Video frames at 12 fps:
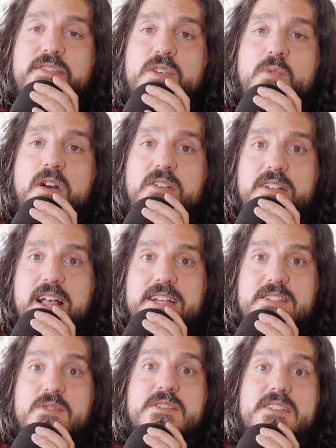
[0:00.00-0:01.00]
If you weren't
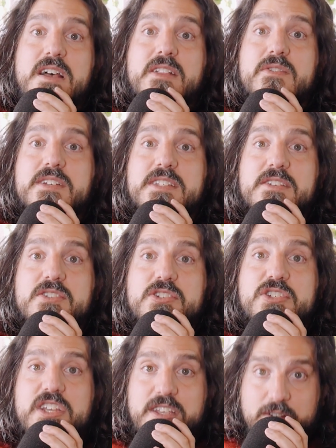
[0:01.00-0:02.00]
lactose tolerant, didn't you
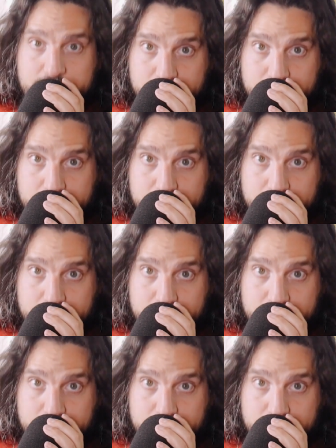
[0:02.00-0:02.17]
shit your